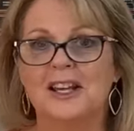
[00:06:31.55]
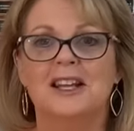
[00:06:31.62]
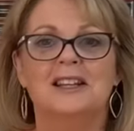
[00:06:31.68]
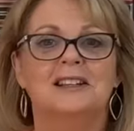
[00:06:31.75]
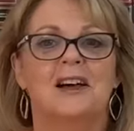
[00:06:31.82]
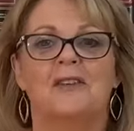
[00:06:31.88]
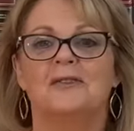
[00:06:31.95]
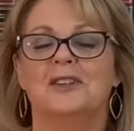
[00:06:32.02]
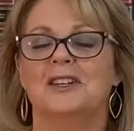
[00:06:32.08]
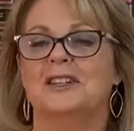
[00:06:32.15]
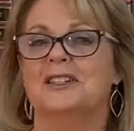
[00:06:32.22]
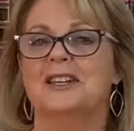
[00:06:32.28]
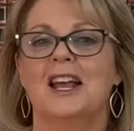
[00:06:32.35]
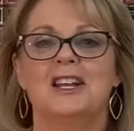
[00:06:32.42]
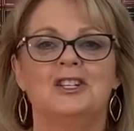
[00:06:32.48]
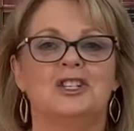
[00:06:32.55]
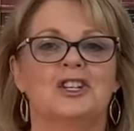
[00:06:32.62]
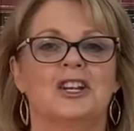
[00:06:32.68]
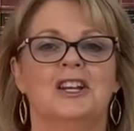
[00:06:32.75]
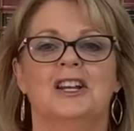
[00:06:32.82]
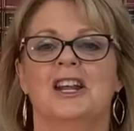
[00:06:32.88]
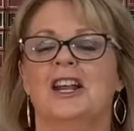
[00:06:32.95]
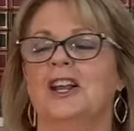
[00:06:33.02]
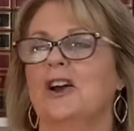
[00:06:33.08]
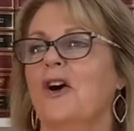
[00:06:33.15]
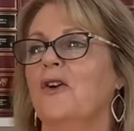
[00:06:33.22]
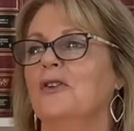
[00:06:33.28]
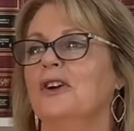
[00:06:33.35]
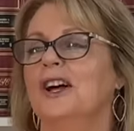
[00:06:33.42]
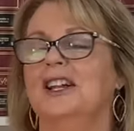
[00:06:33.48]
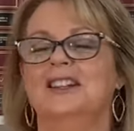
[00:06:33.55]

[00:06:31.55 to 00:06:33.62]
He loved the attention. He whole,